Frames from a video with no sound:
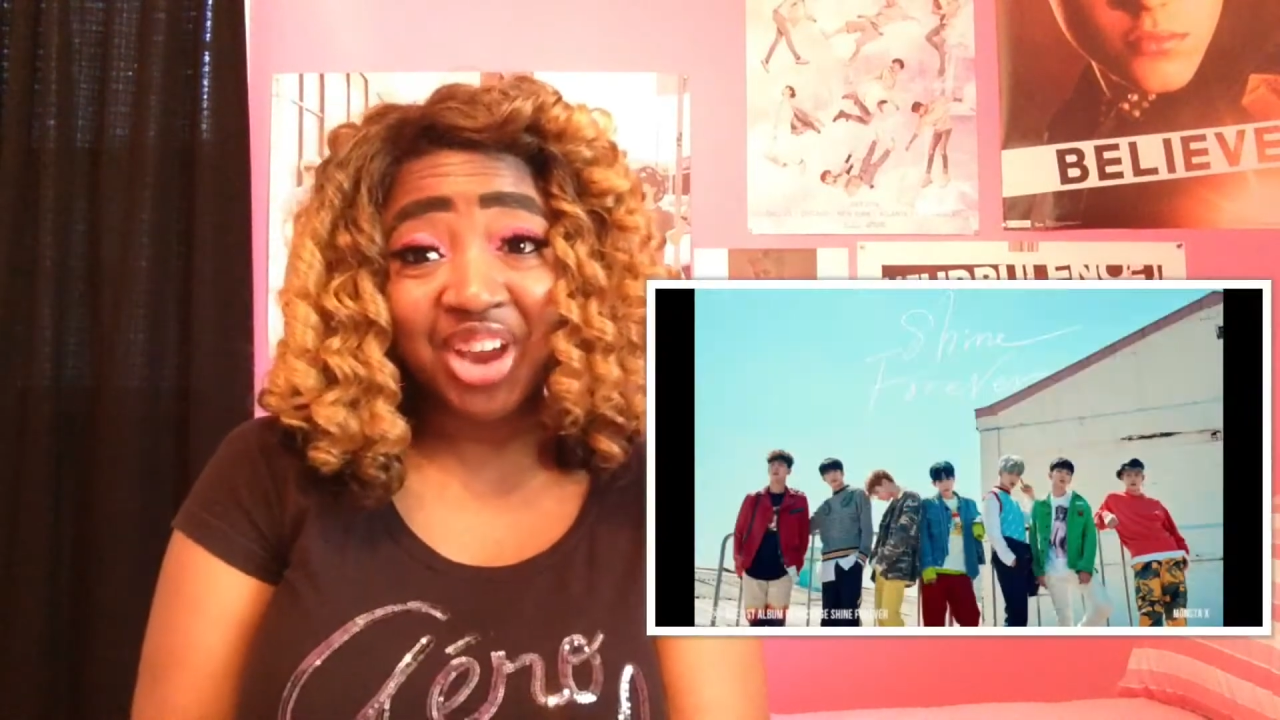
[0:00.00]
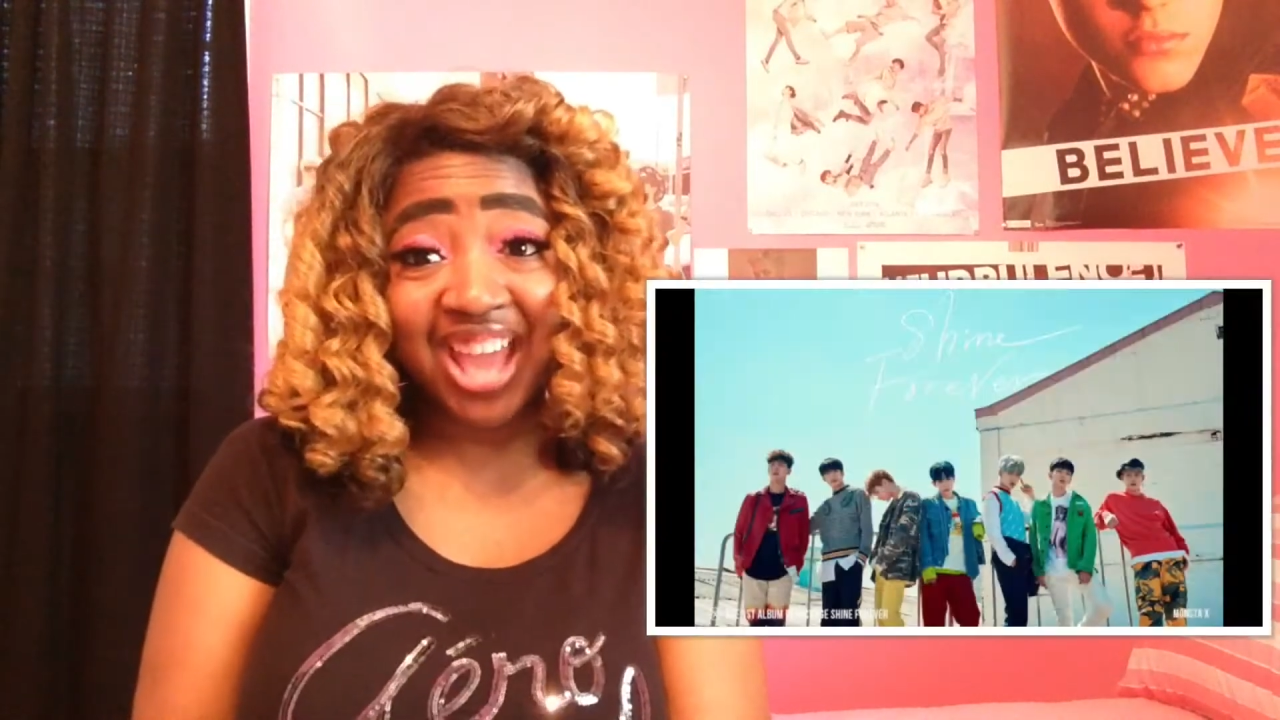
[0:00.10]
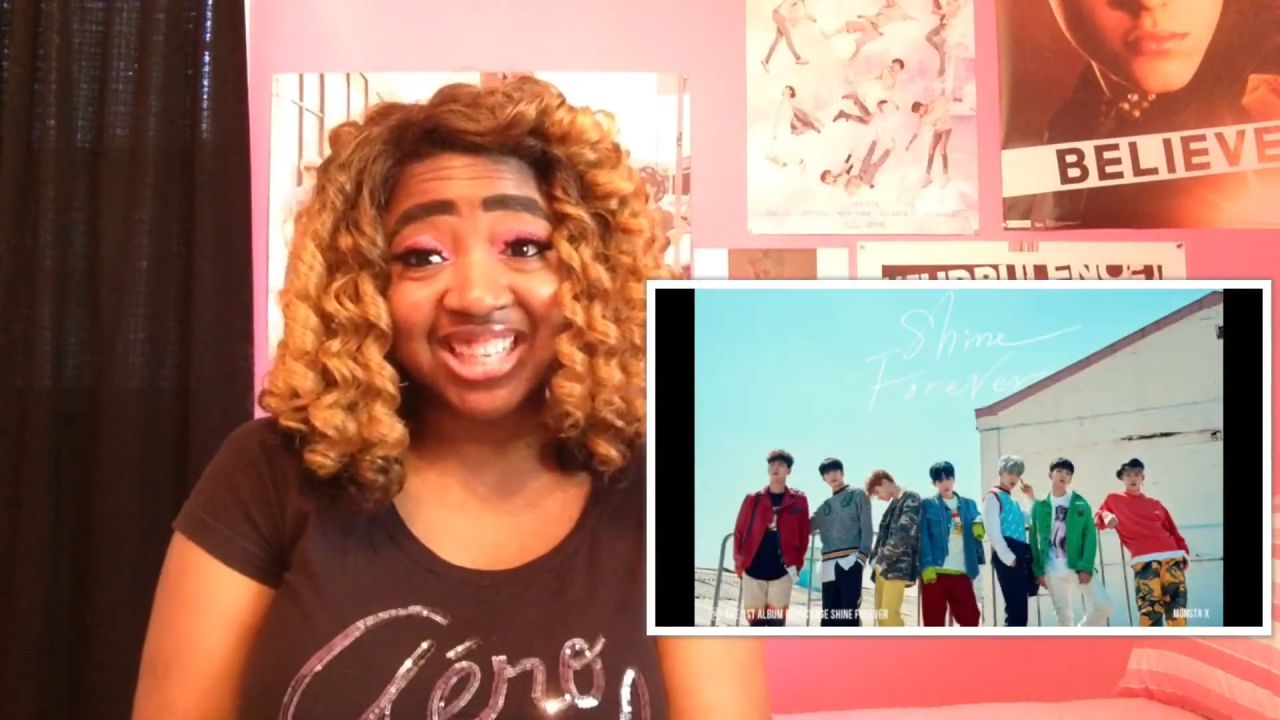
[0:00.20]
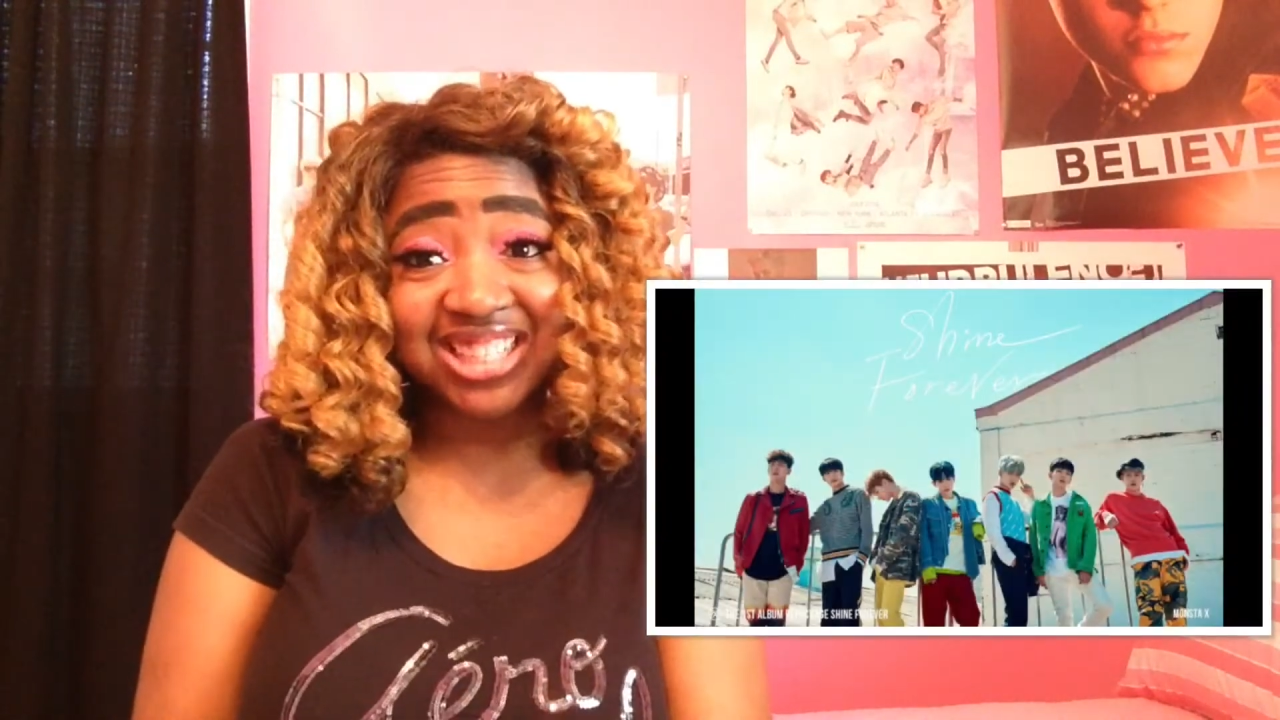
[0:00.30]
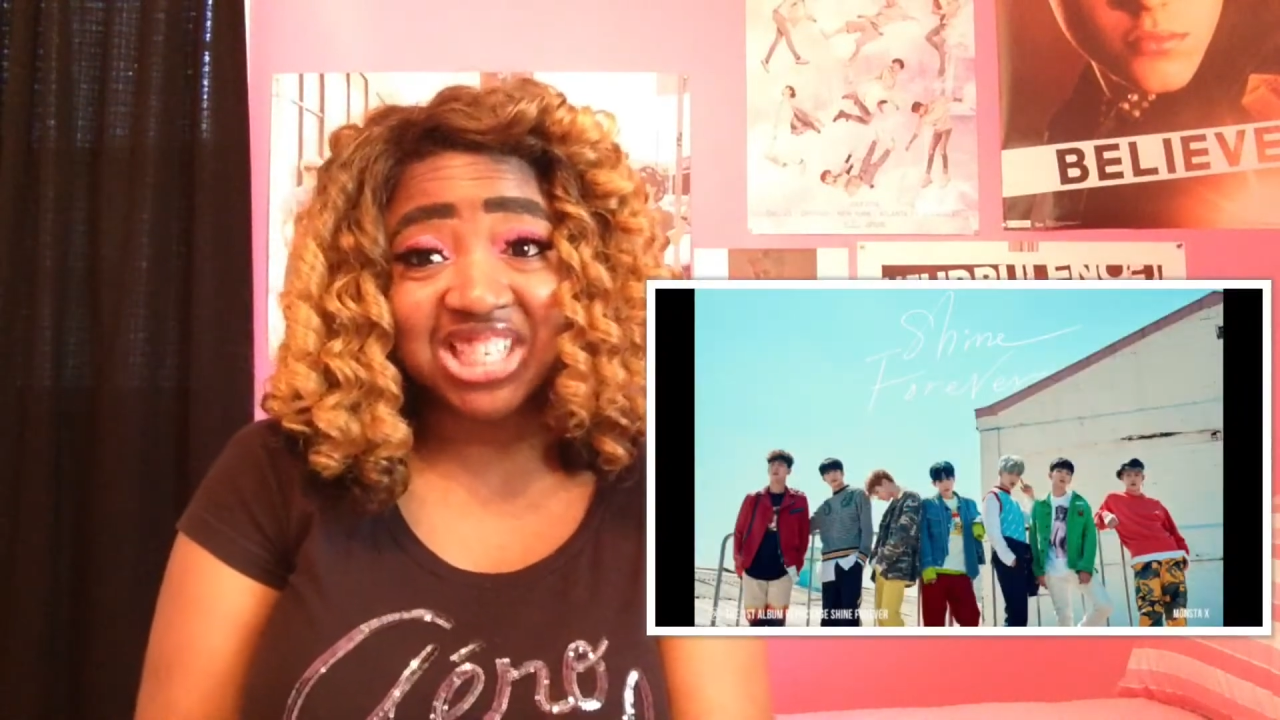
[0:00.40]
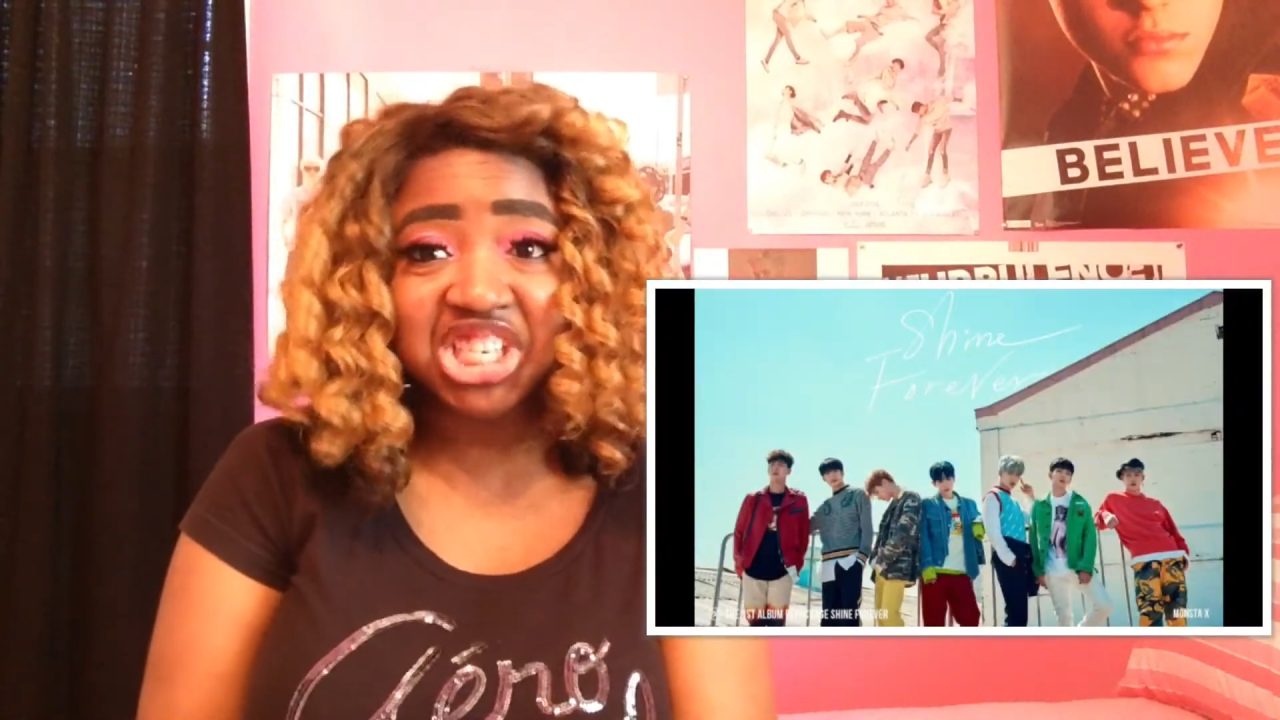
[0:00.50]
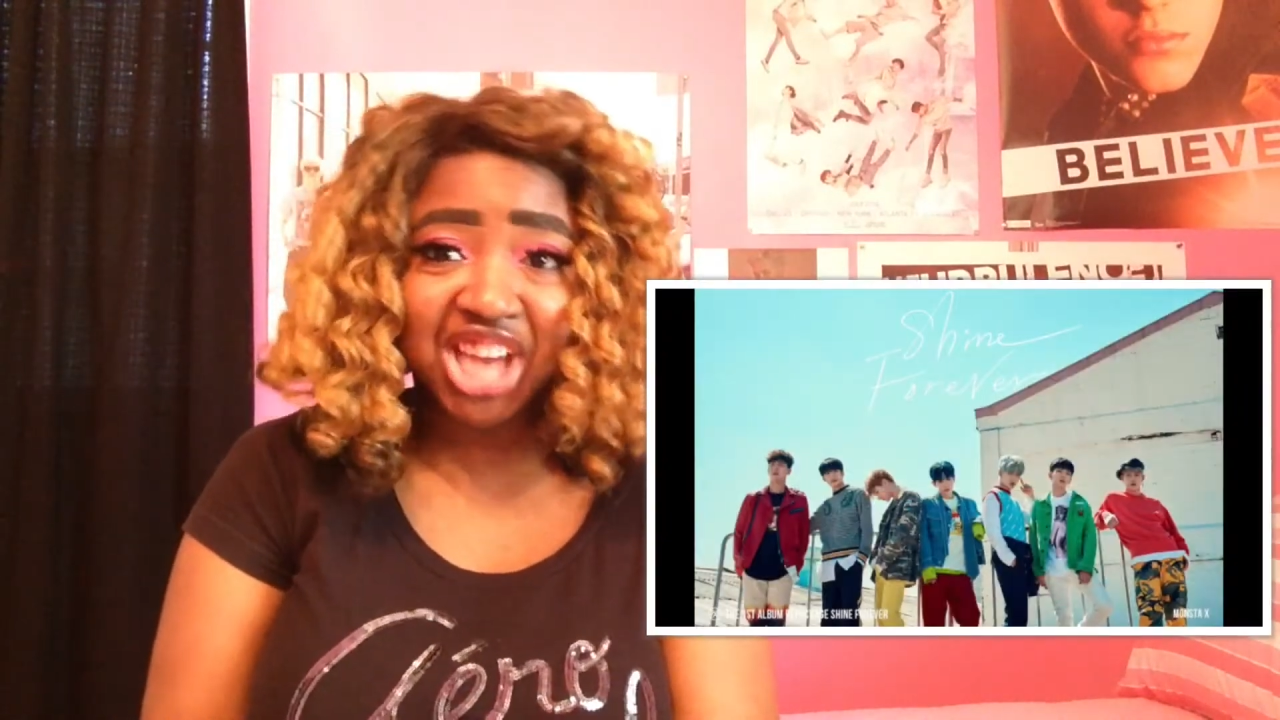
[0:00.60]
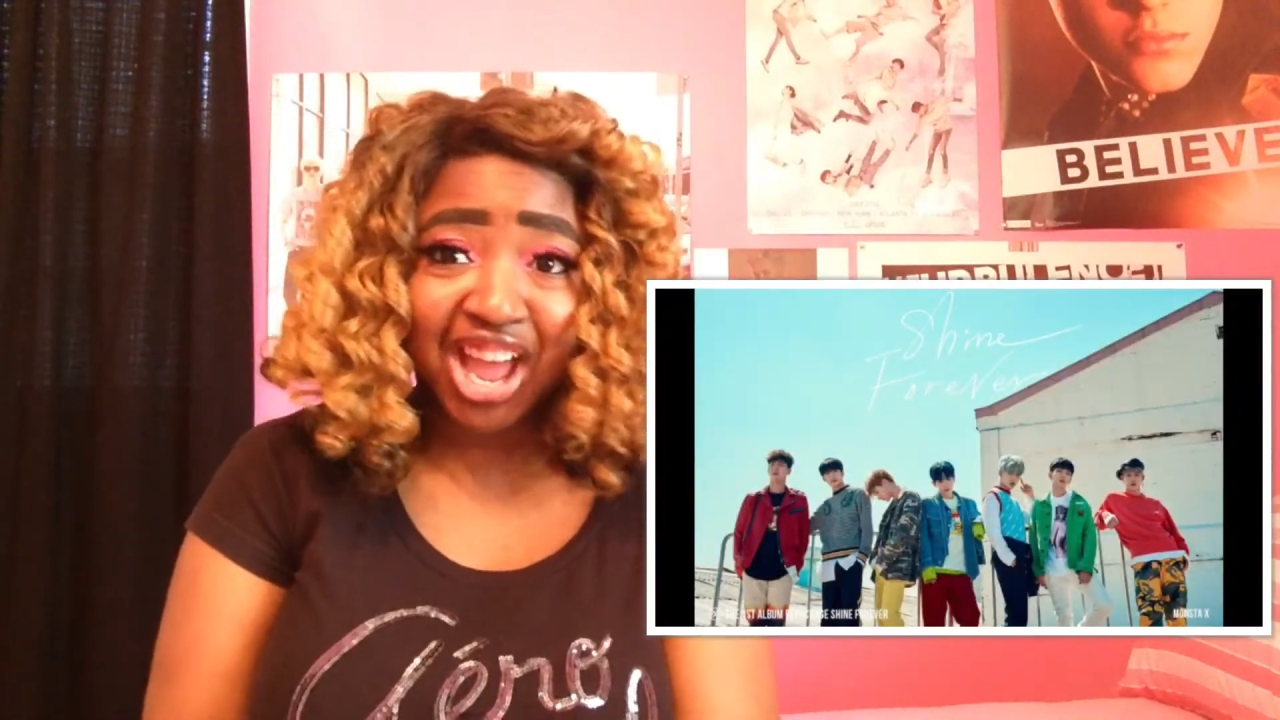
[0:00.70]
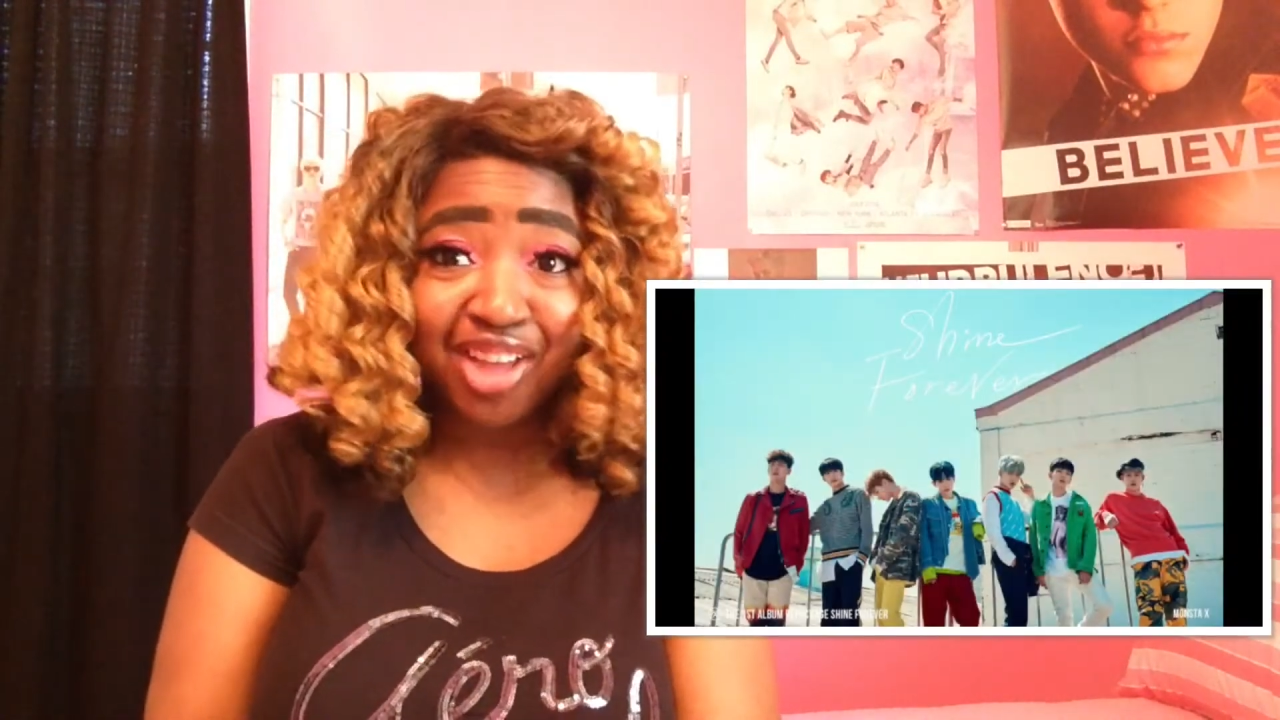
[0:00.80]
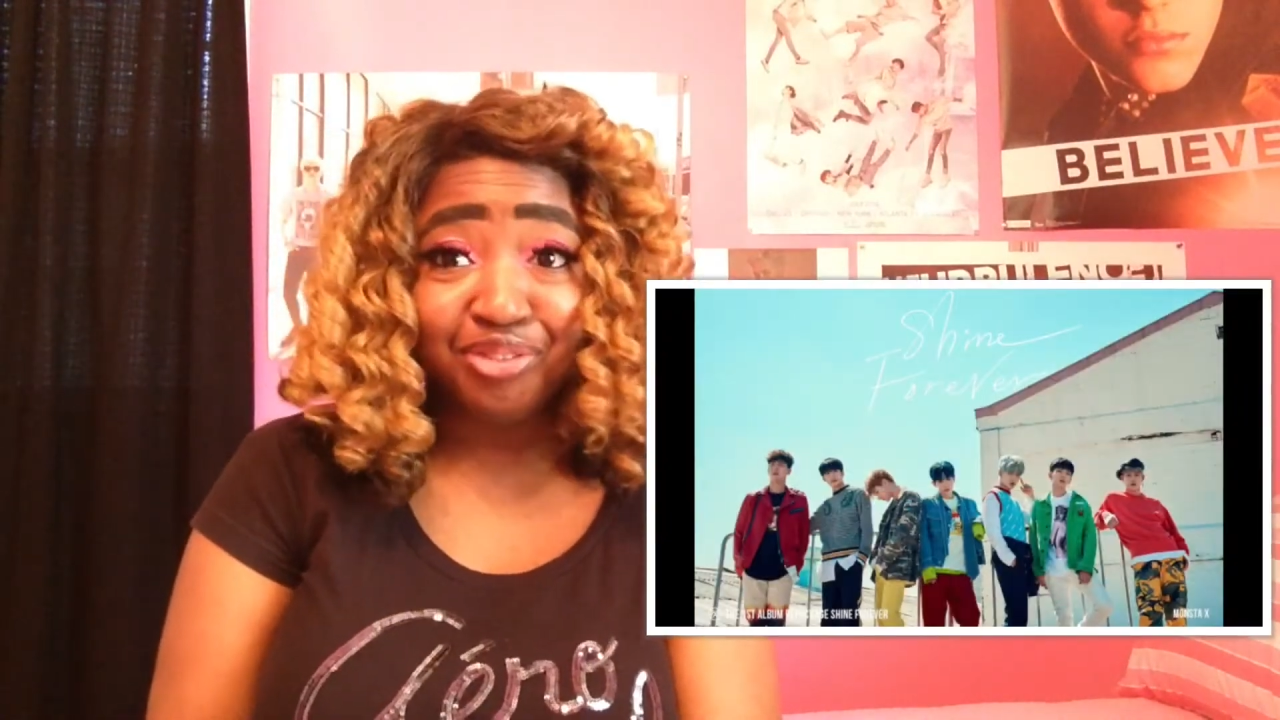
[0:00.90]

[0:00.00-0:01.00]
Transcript: X's Shine